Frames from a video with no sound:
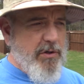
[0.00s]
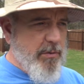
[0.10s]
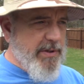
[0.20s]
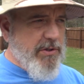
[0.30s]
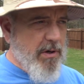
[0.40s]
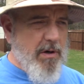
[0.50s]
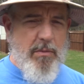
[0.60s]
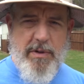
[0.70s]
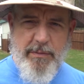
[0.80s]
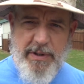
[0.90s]
Humichar,
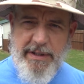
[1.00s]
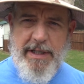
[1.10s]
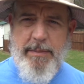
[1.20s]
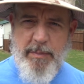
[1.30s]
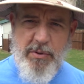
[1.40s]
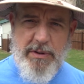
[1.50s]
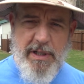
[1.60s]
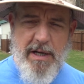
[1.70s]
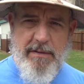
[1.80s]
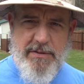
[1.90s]
we're really going to be putting
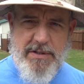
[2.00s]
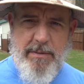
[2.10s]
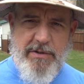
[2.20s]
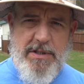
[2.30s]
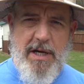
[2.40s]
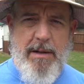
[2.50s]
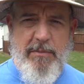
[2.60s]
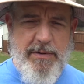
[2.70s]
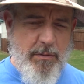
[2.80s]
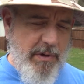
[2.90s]
down in the
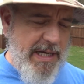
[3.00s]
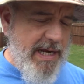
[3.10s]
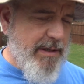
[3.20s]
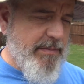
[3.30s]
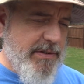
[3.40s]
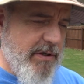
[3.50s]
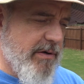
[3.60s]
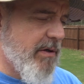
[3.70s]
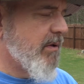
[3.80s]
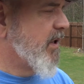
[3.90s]
summertime with organic
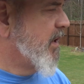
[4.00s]
material.